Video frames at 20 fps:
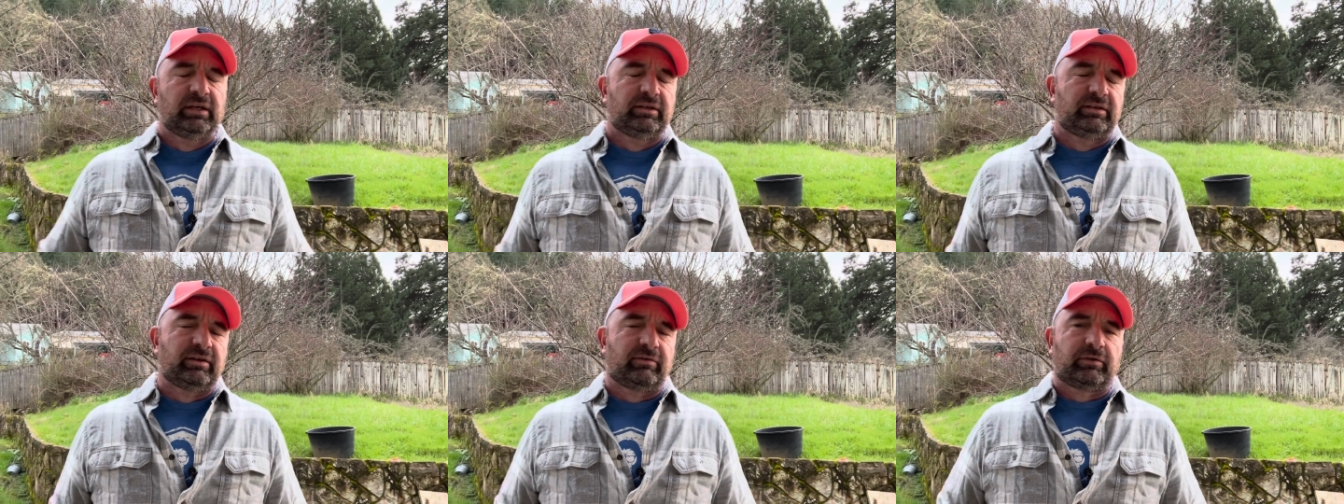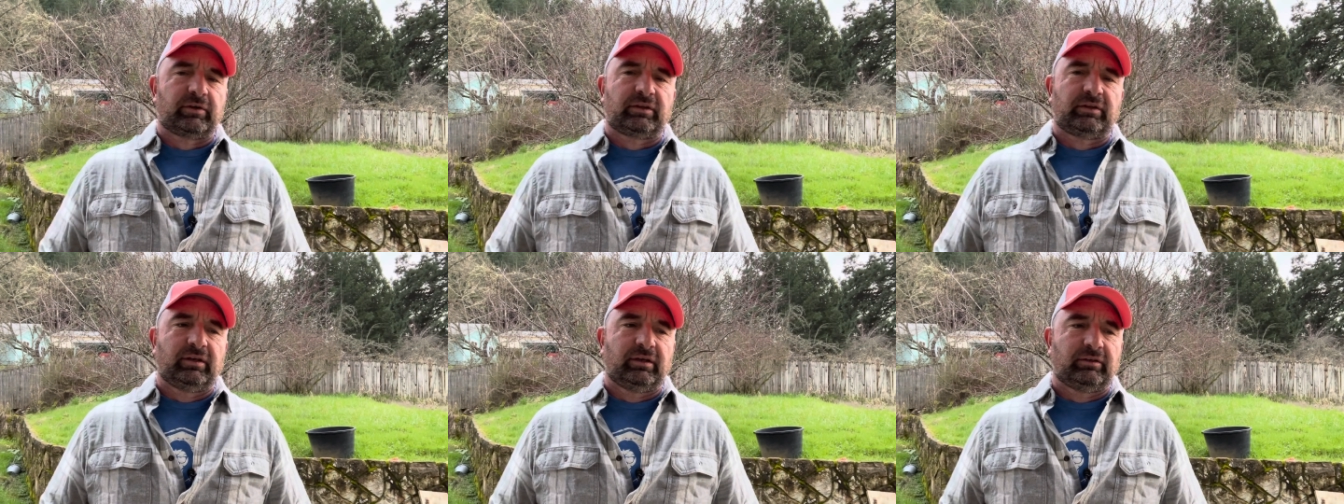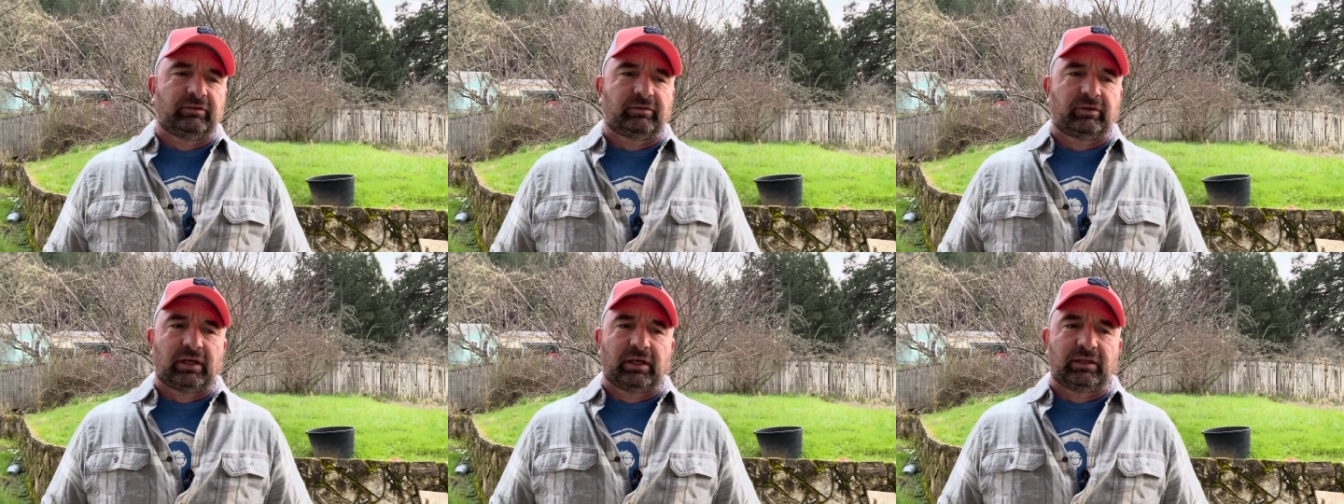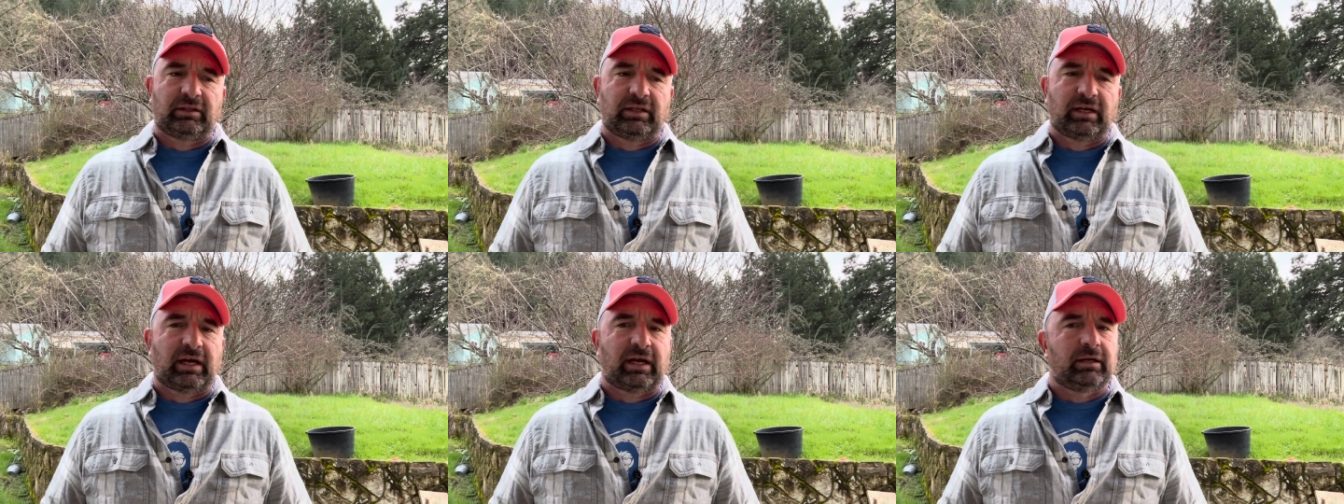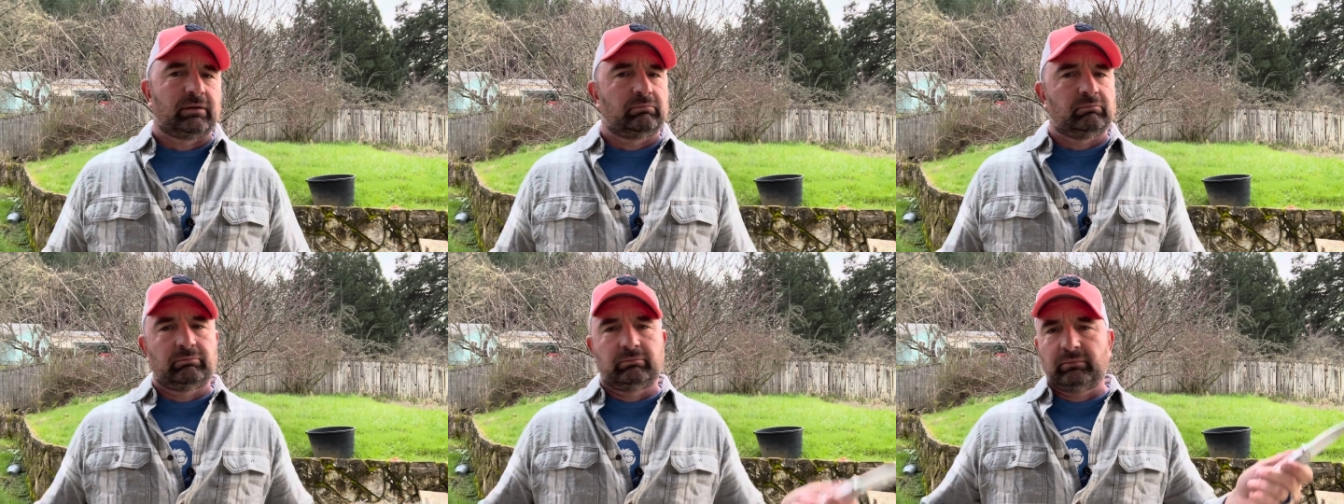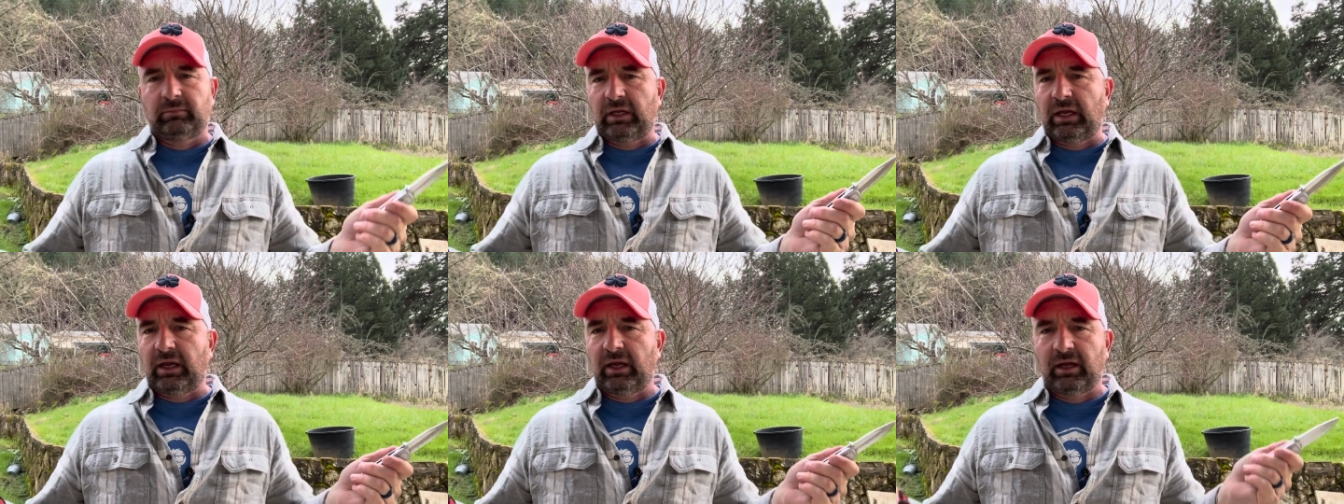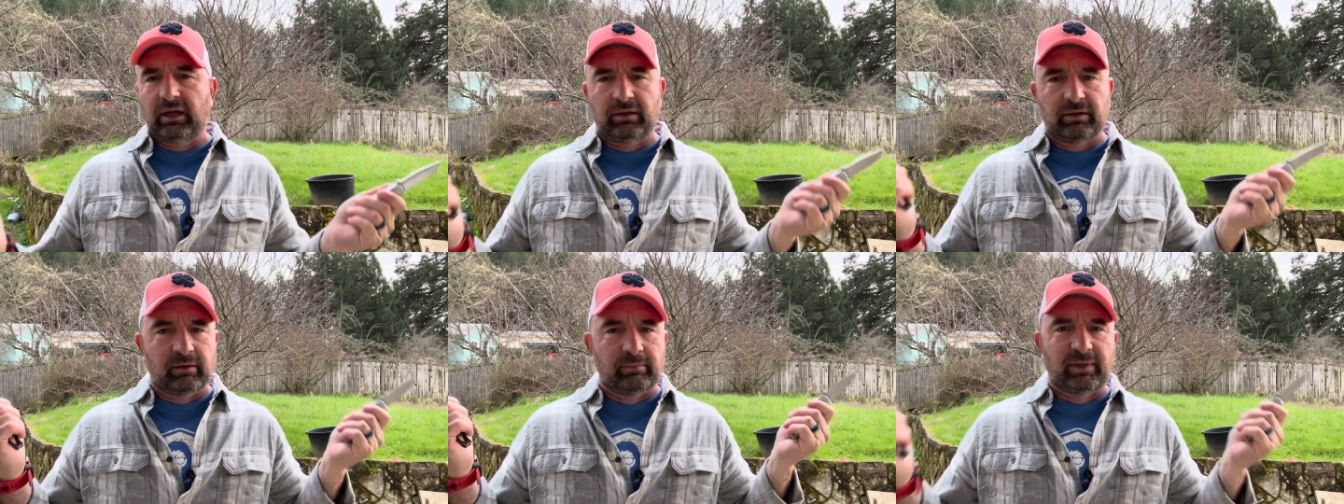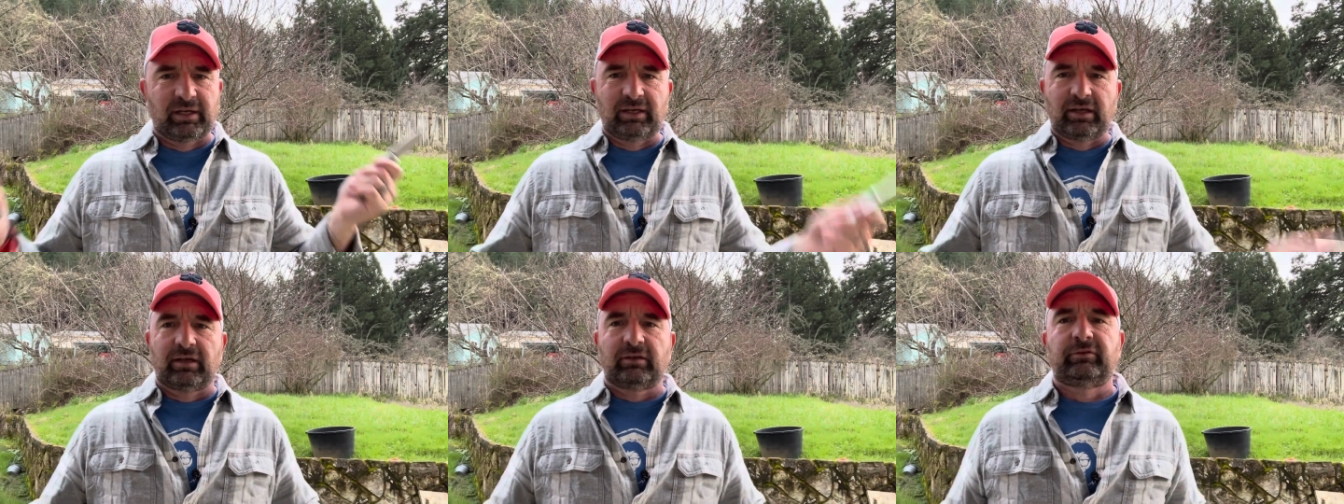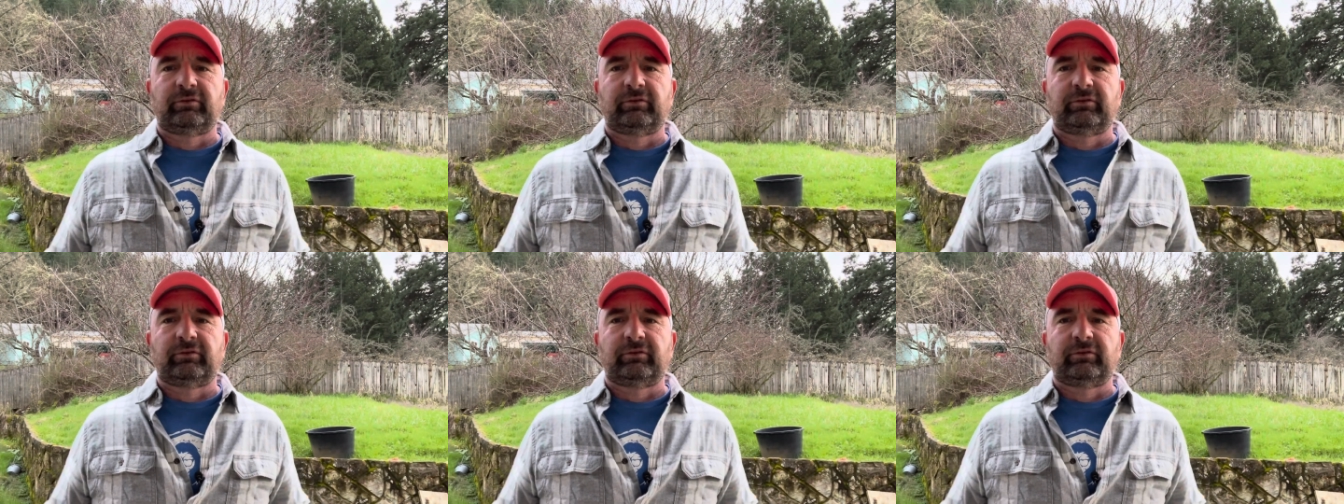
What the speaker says: different things like that. And then my dad